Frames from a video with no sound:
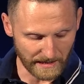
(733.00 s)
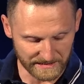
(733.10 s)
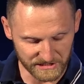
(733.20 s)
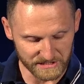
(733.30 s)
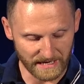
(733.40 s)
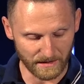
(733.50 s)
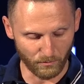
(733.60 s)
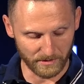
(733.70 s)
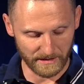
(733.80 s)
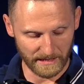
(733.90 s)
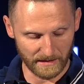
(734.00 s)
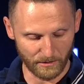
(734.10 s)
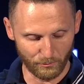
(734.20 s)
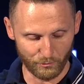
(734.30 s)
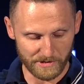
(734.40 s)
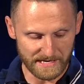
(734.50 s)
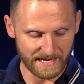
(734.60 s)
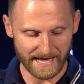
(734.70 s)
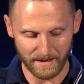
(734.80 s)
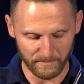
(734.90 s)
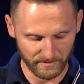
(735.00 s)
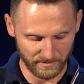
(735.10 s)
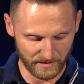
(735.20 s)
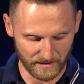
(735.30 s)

I just kind of want to recap